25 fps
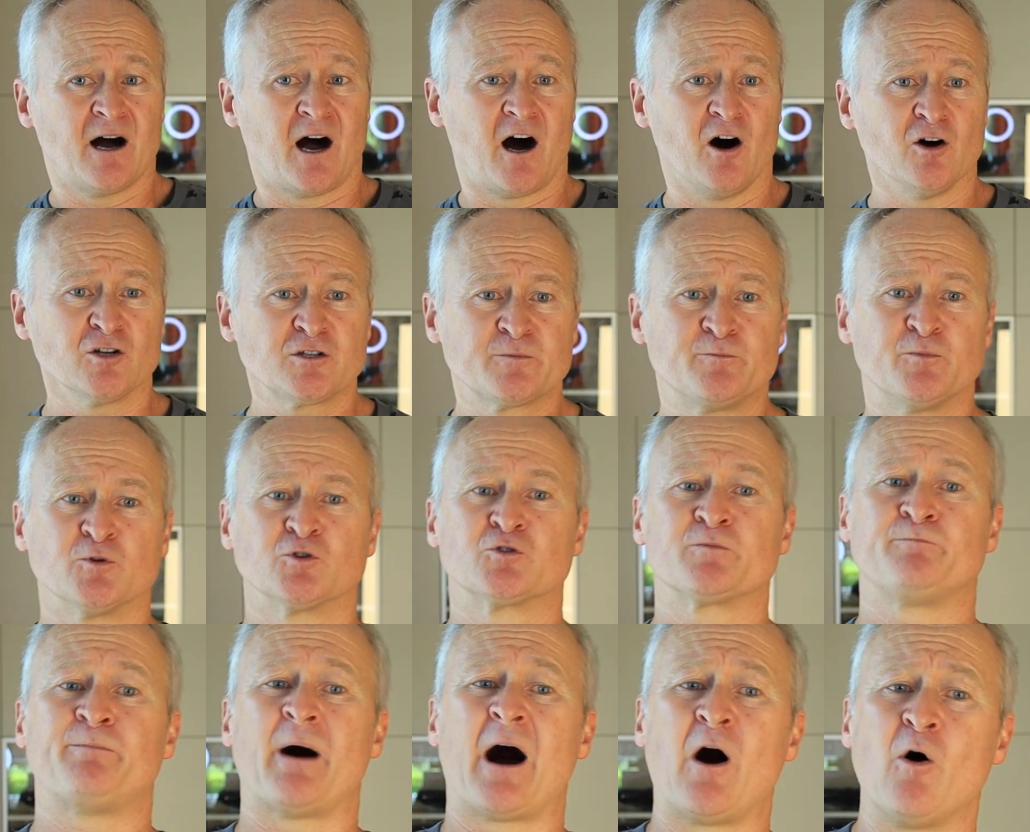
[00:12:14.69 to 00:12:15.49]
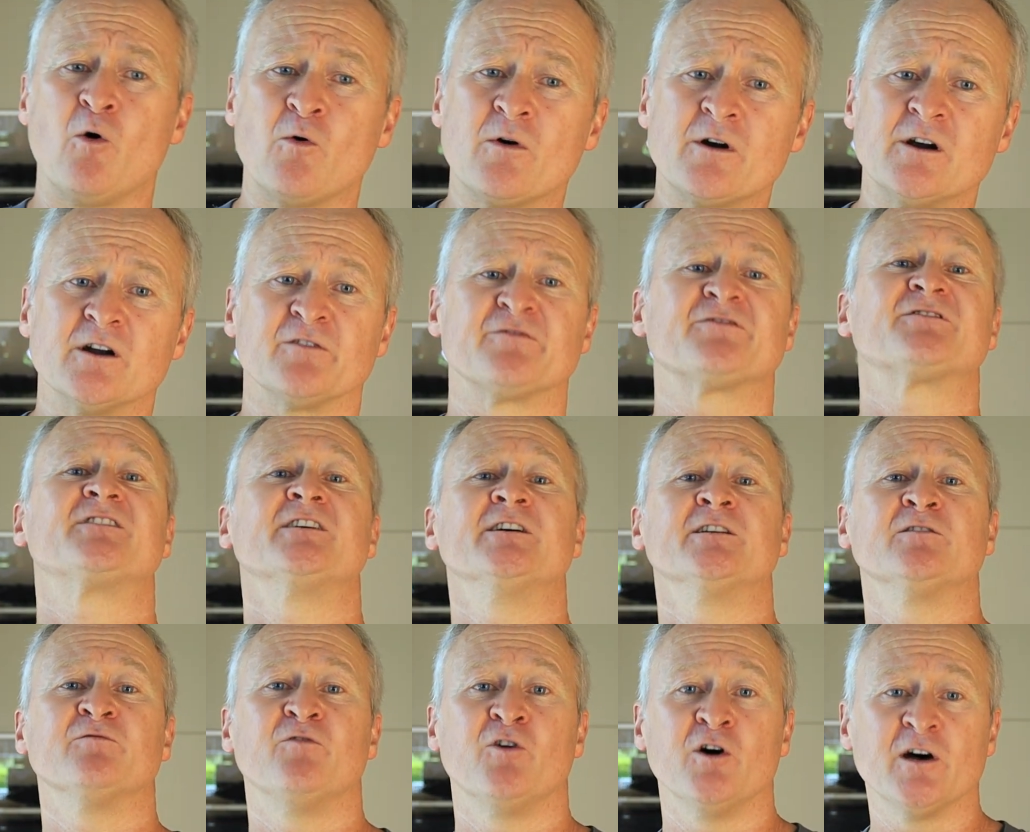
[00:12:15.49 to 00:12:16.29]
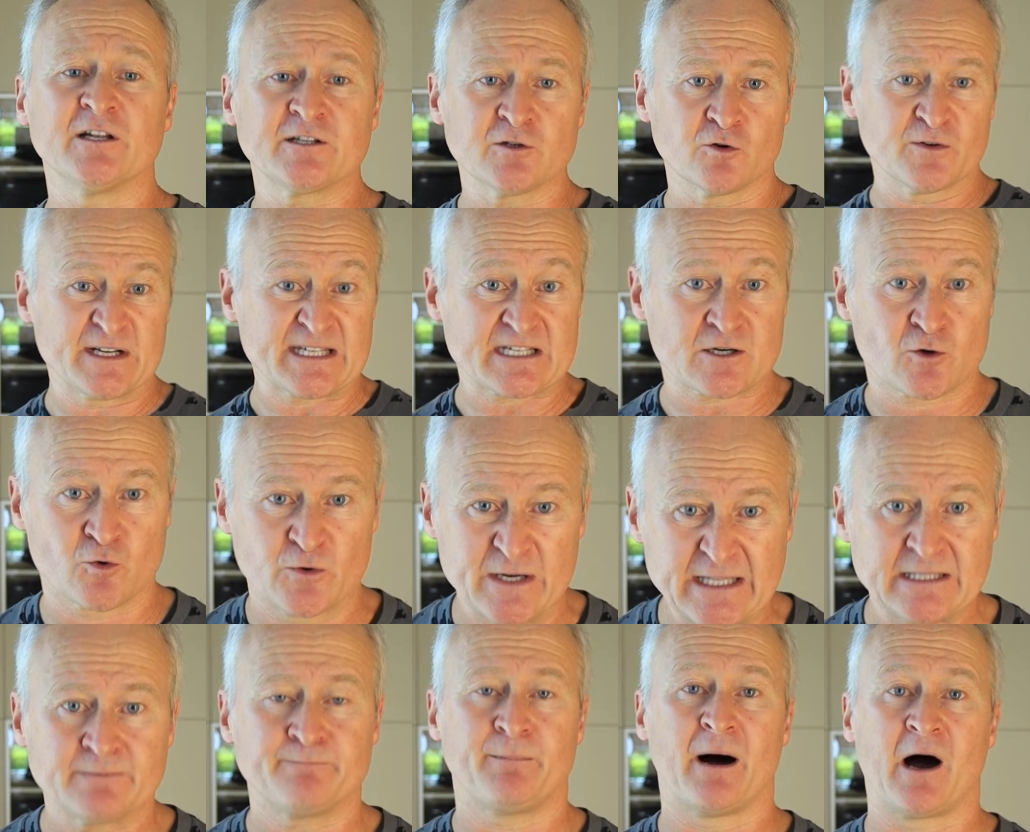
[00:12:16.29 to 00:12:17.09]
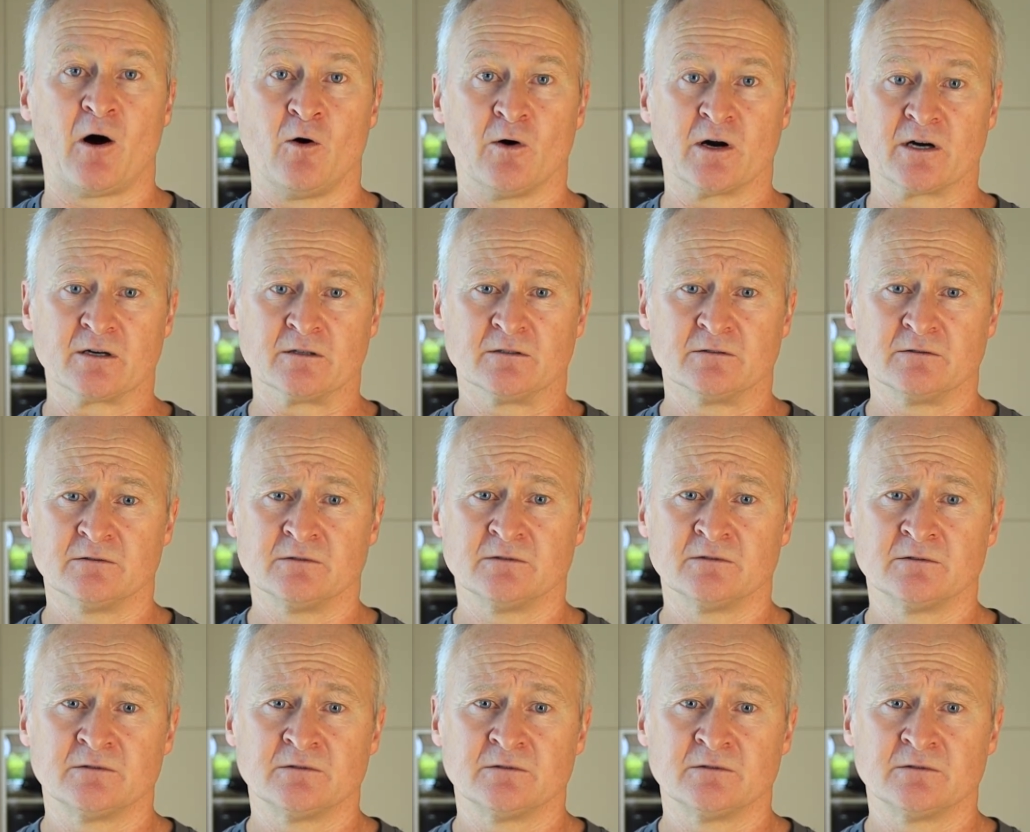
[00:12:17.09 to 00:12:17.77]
output power of the inverter as grid power.